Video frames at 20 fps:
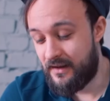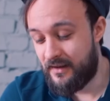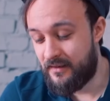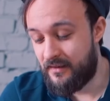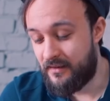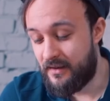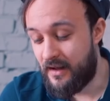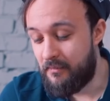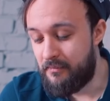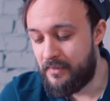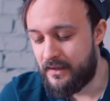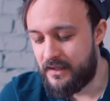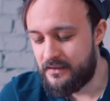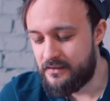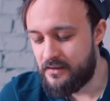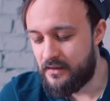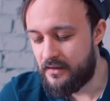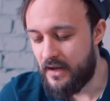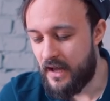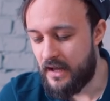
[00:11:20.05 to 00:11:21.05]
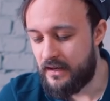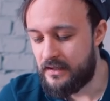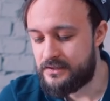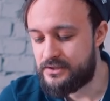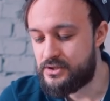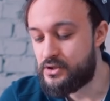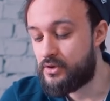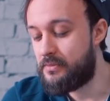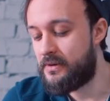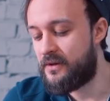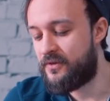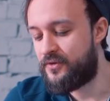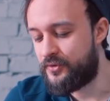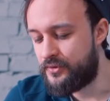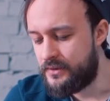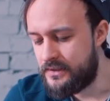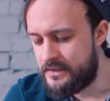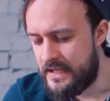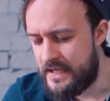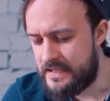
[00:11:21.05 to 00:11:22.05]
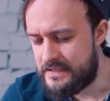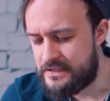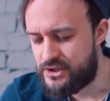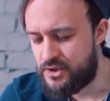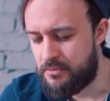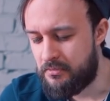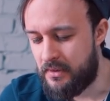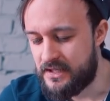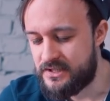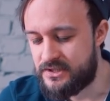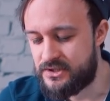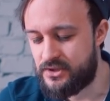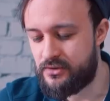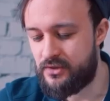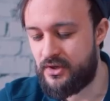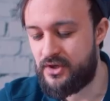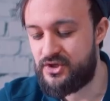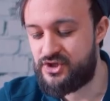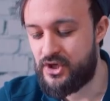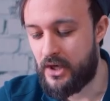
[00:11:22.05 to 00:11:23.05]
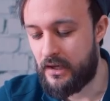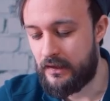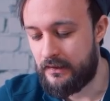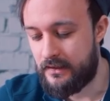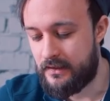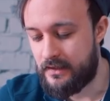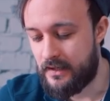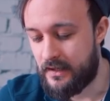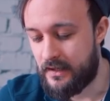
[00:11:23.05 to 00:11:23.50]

Uh, I'm beginner and it took me three days to master the Charlier